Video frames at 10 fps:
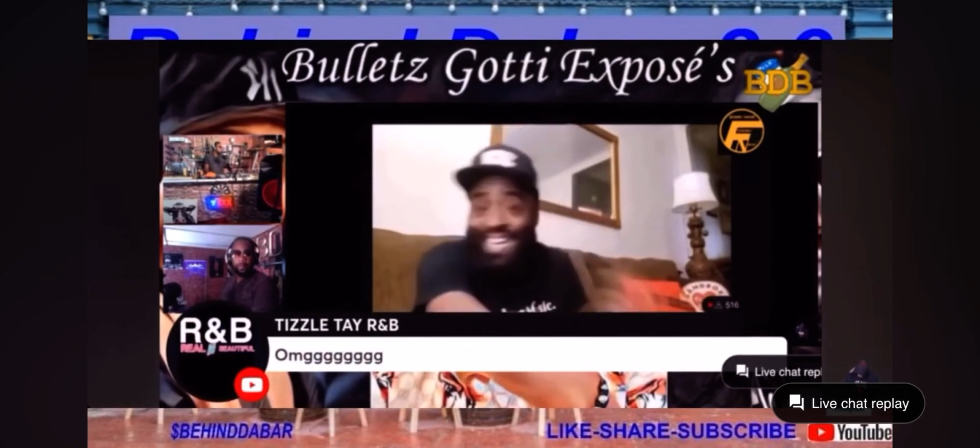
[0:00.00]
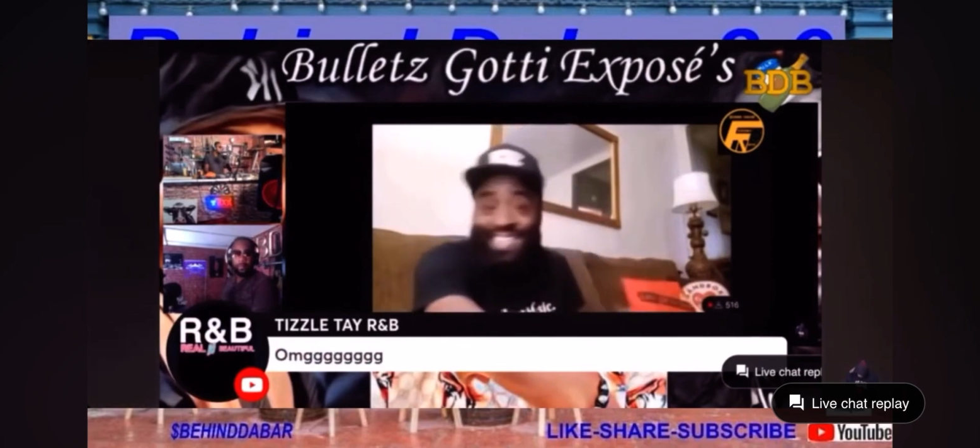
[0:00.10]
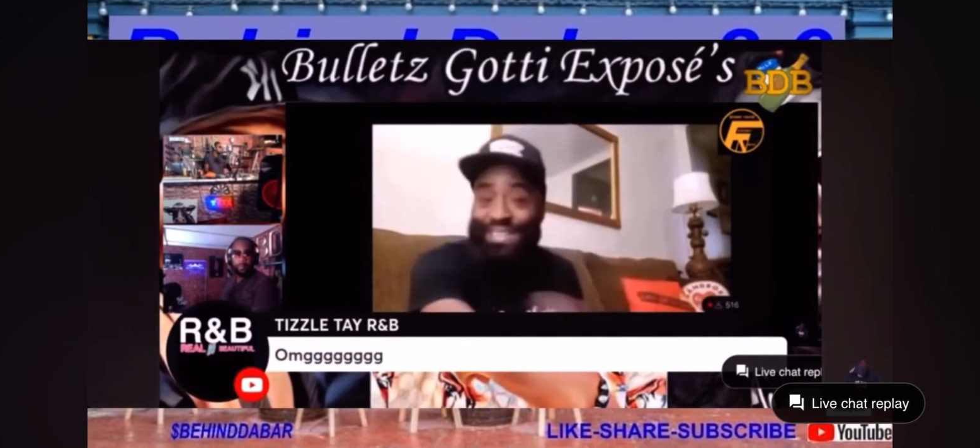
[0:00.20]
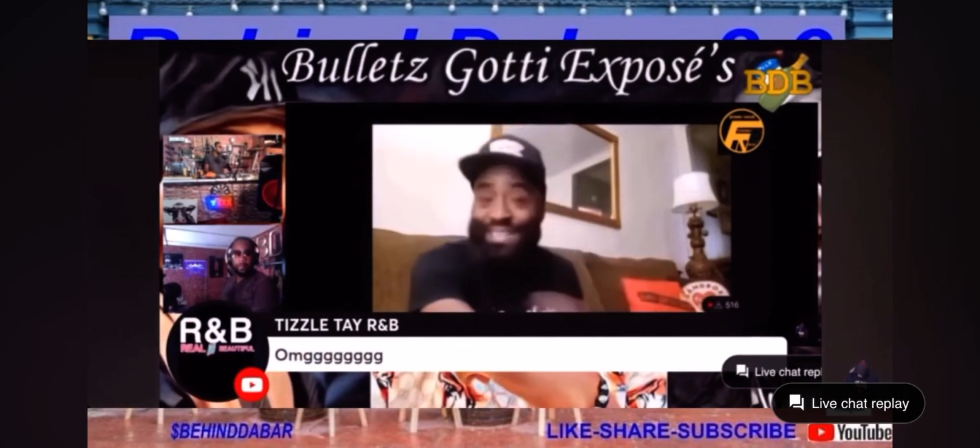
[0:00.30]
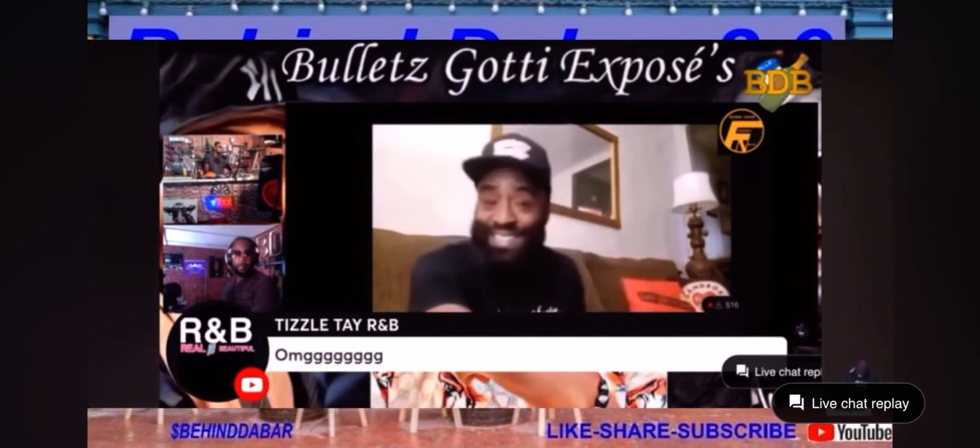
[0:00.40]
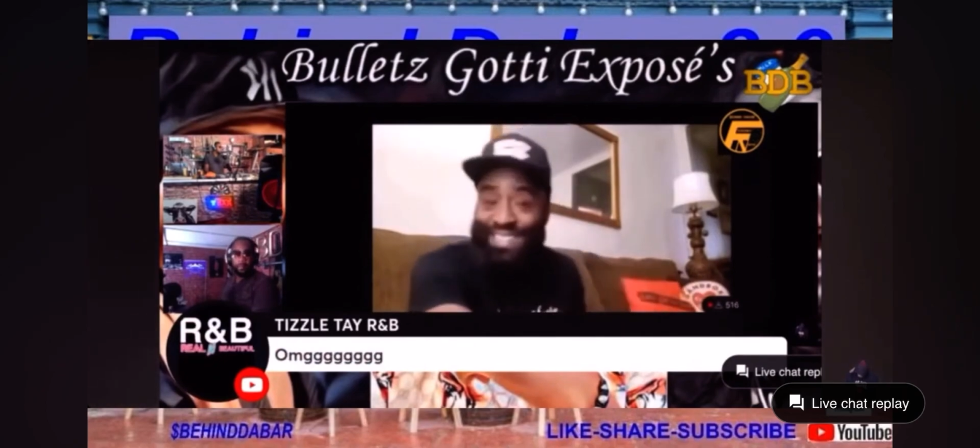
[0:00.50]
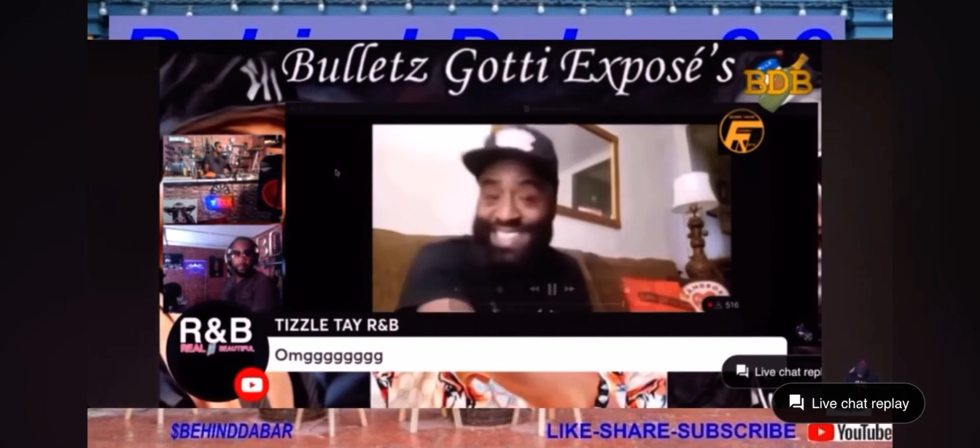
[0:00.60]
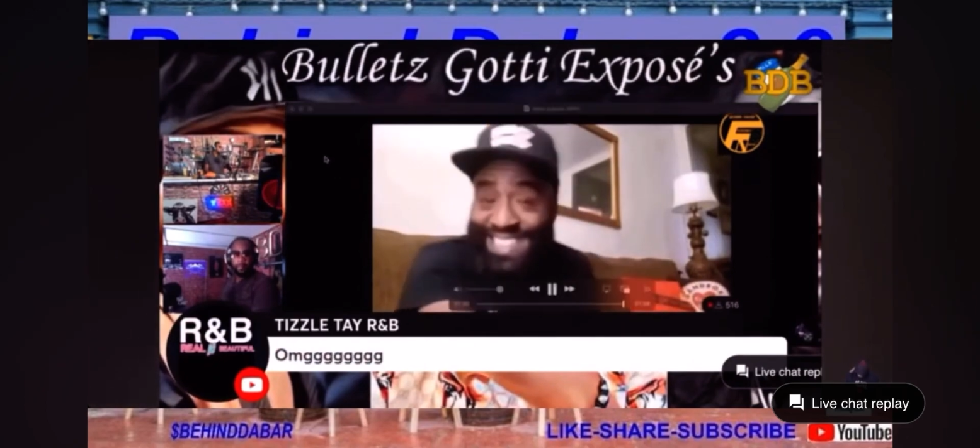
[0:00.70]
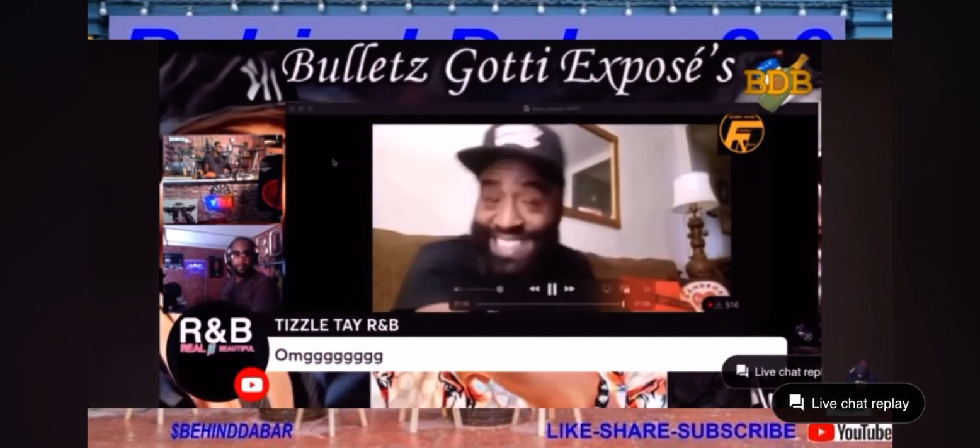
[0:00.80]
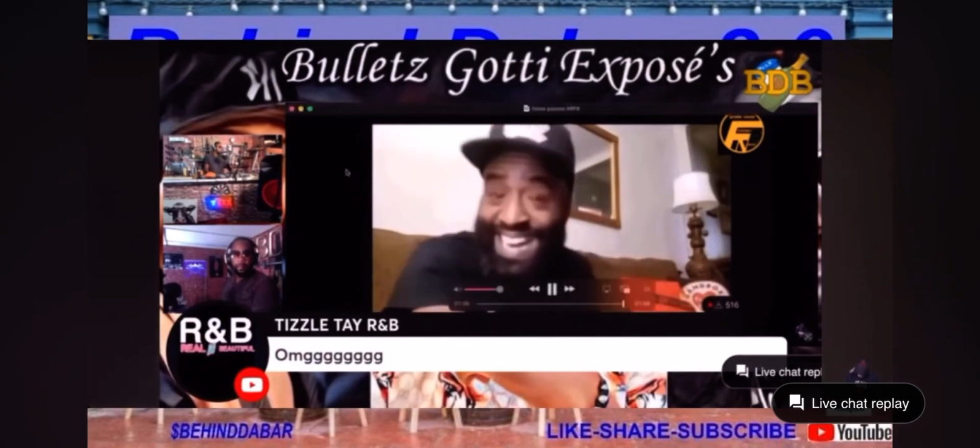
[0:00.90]
in
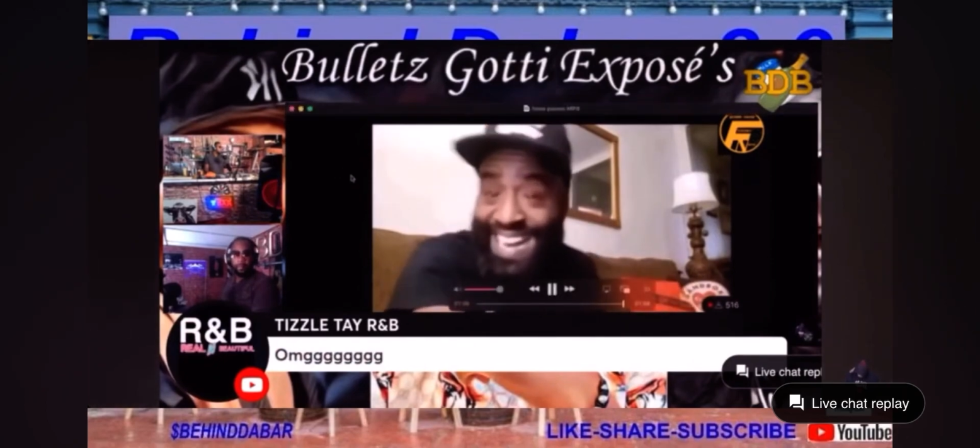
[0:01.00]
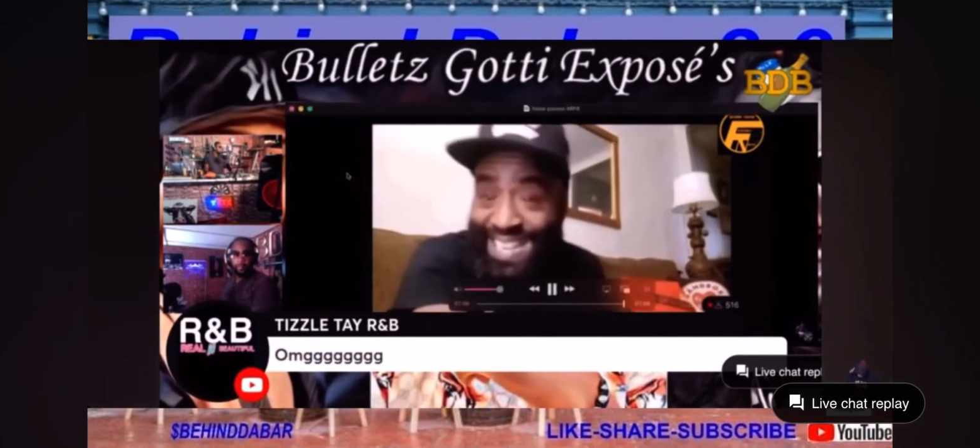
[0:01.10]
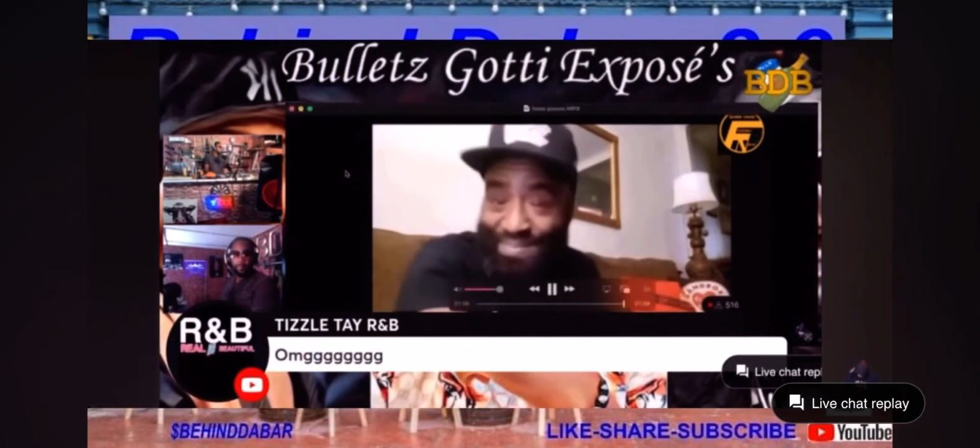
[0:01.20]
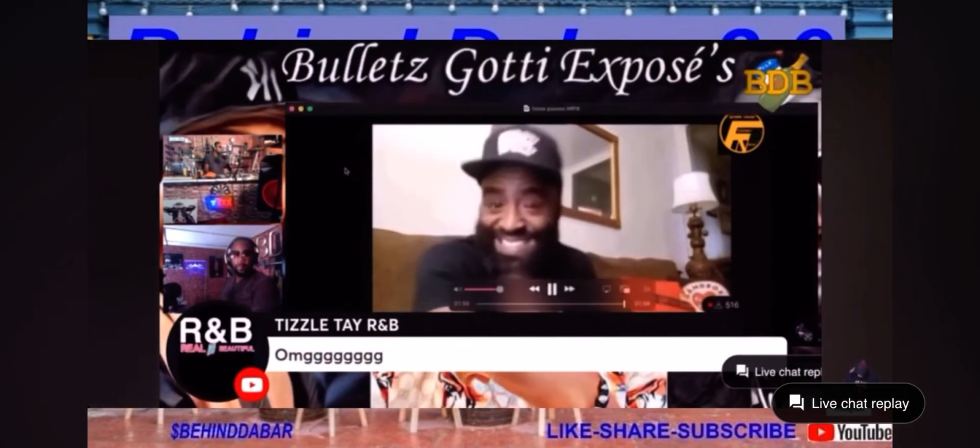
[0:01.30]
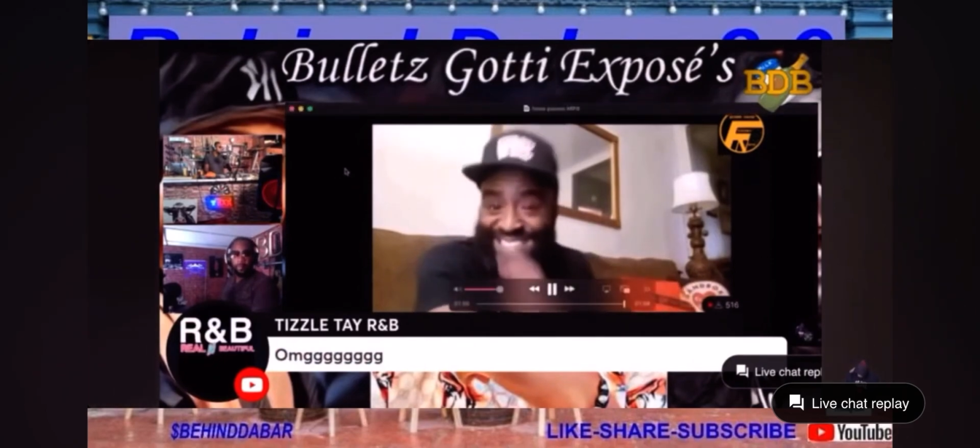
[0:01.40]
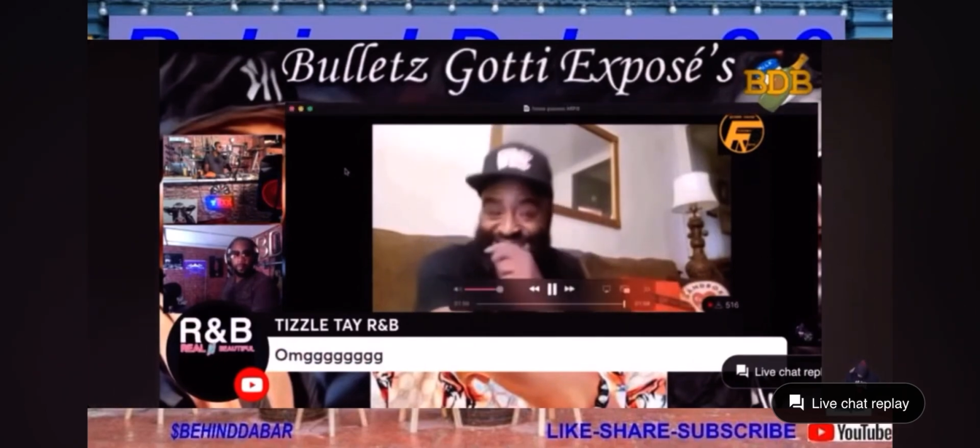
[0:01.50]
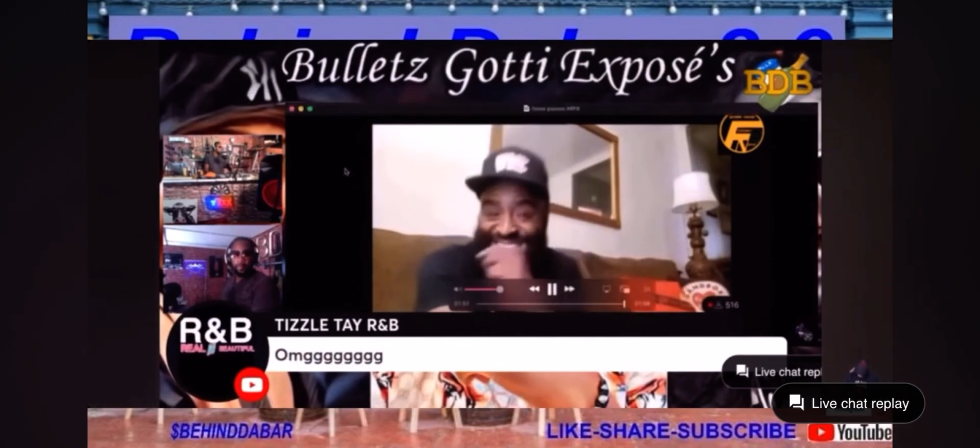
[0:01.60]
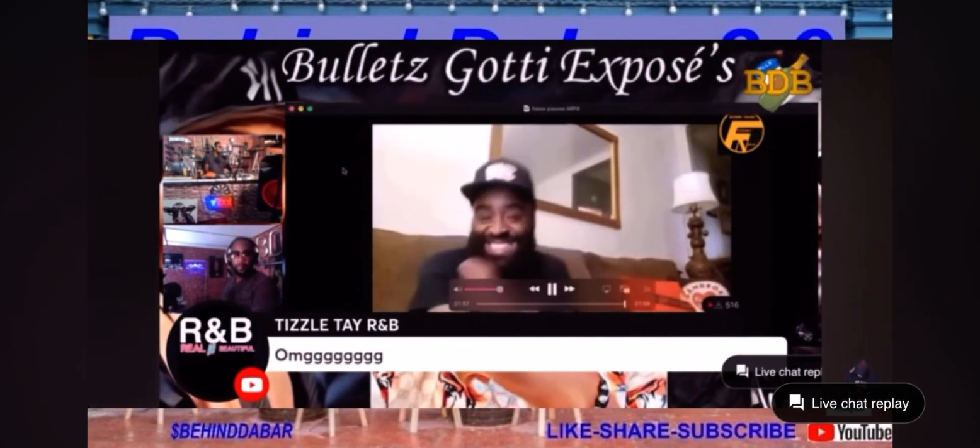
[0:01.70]
common.